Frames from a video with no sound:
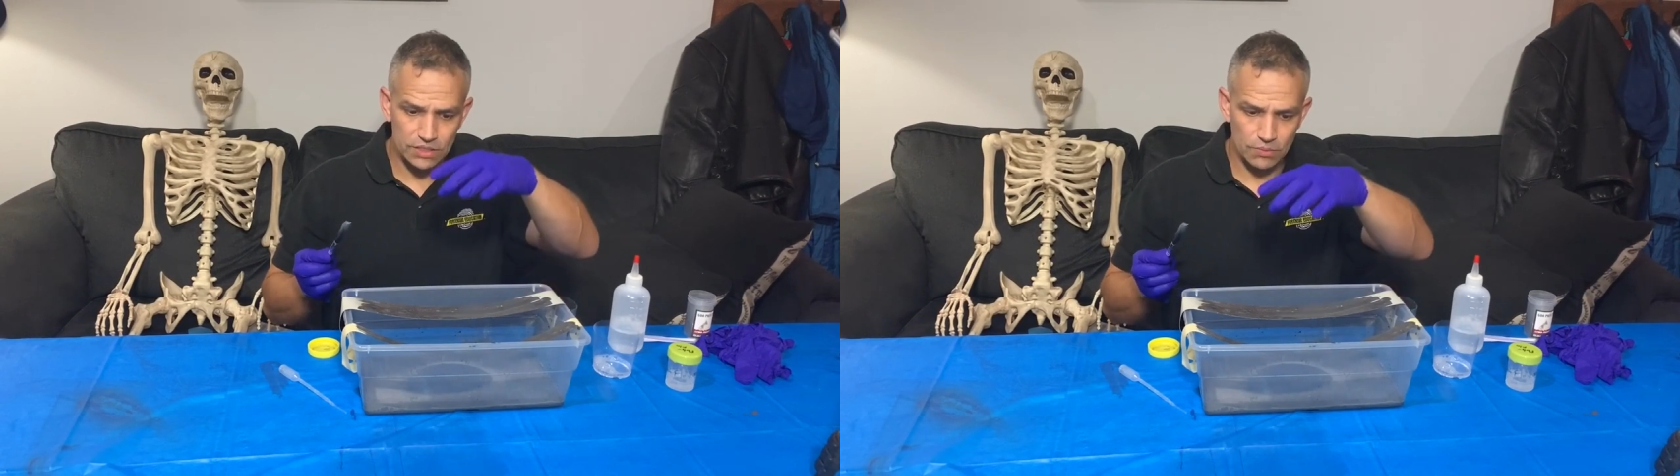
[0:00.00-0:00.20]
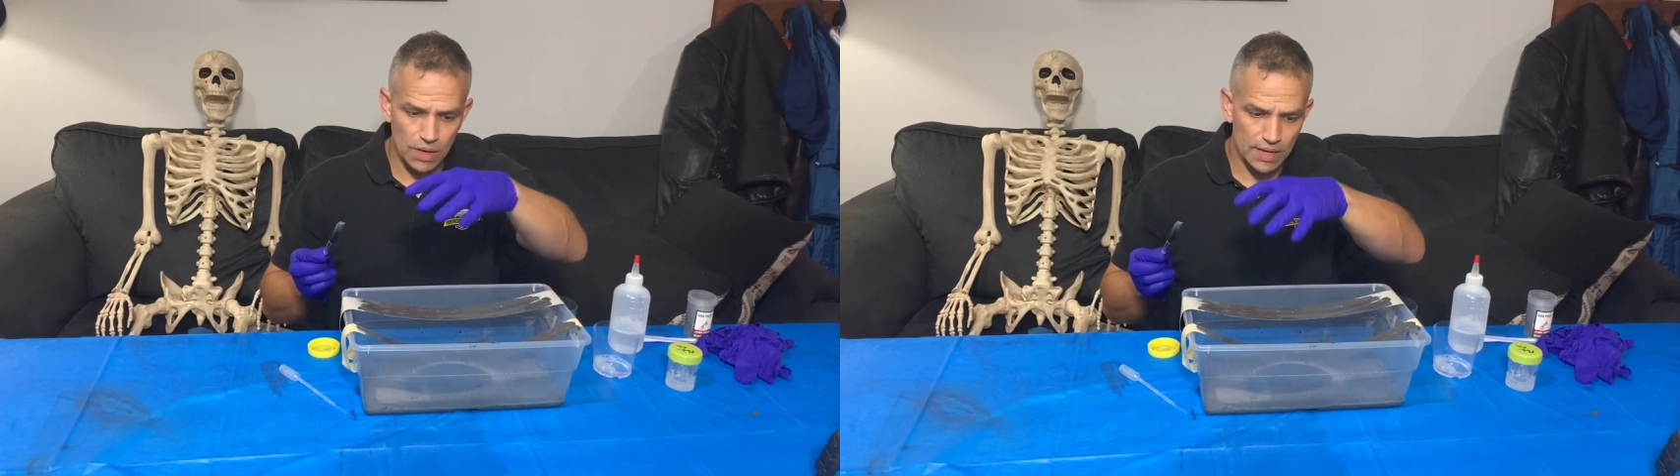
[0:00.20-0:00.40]

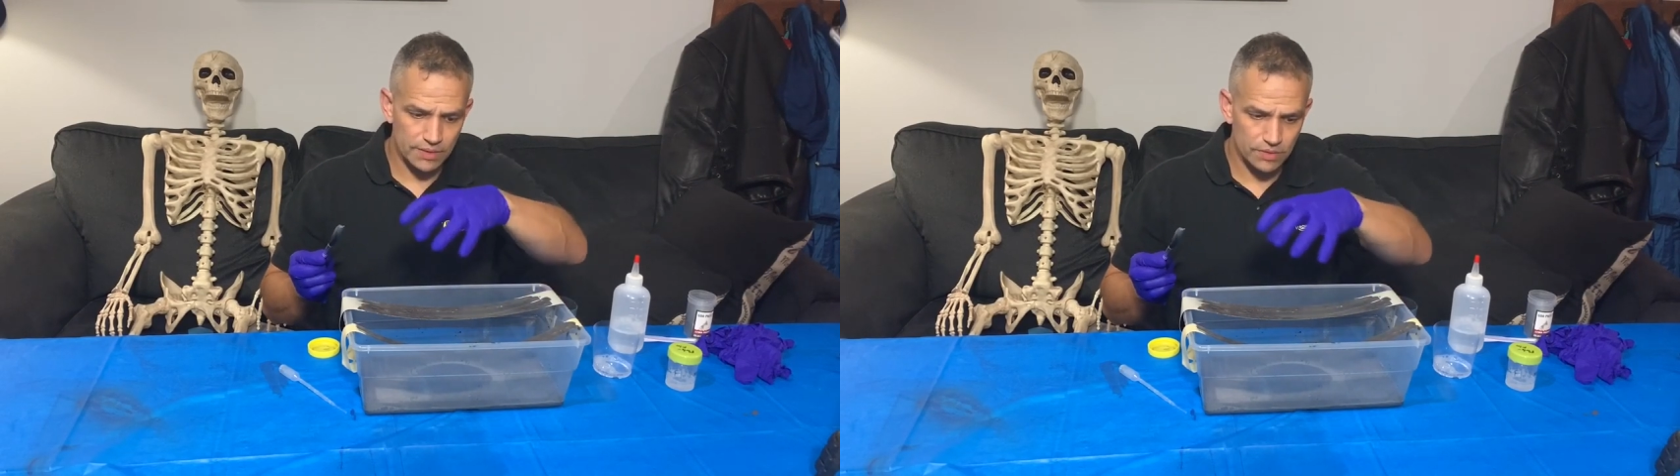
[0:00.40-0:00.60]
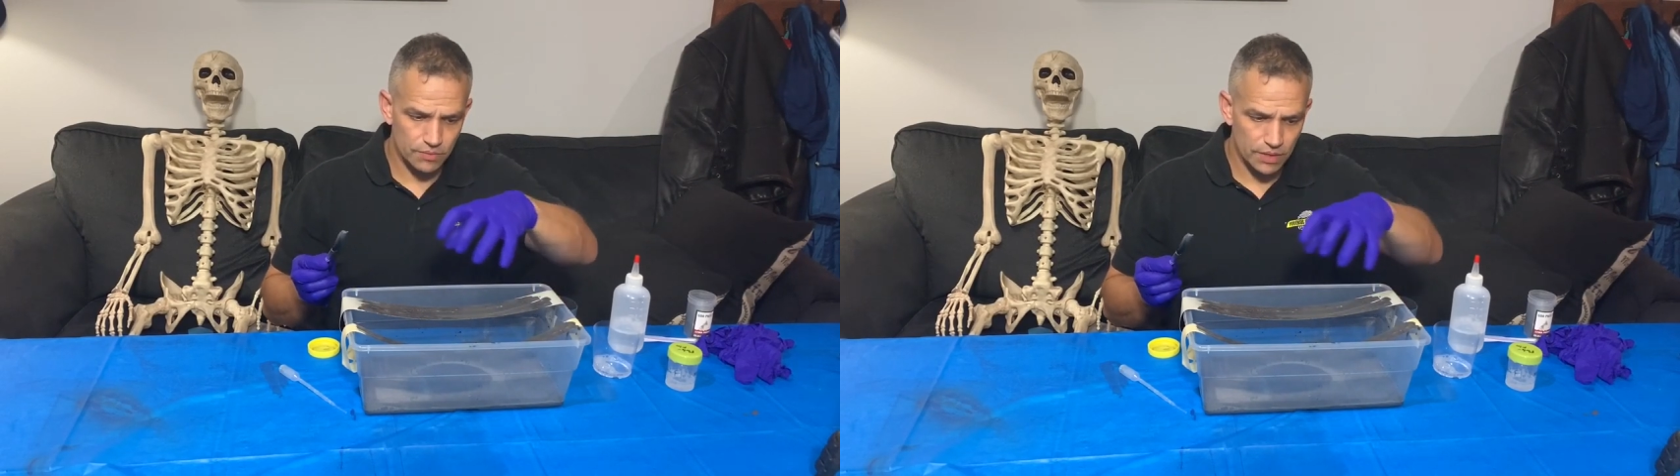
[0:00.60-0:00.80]
You want
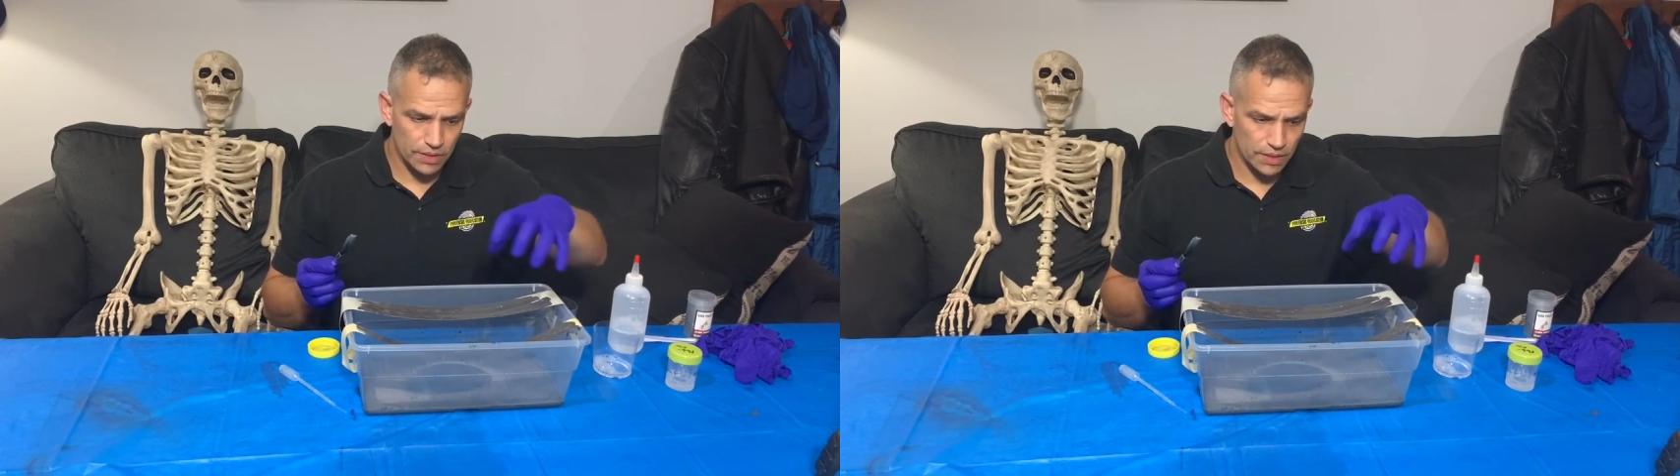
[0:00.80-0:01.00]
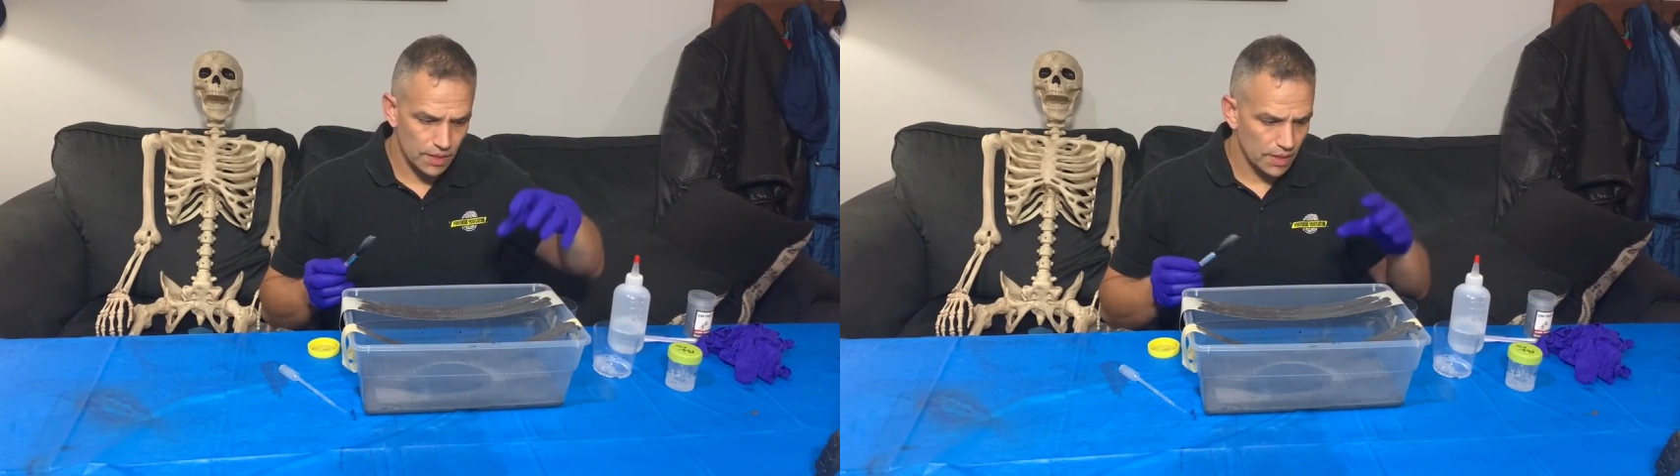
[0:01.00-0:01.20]
it to
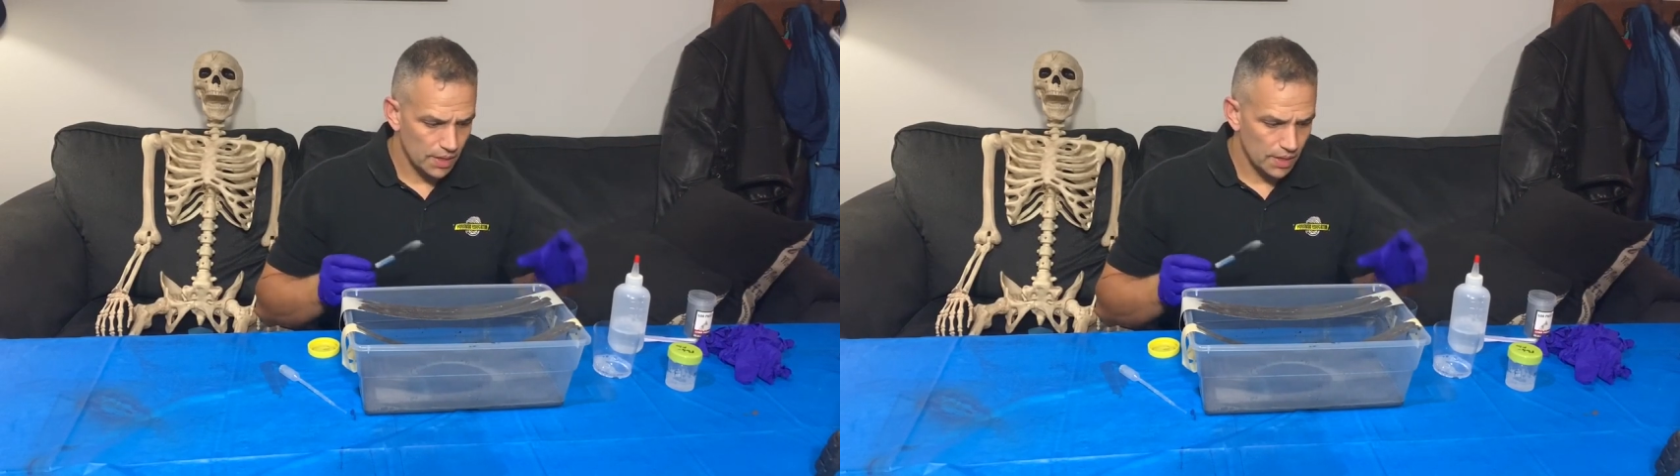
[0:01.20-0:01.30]
really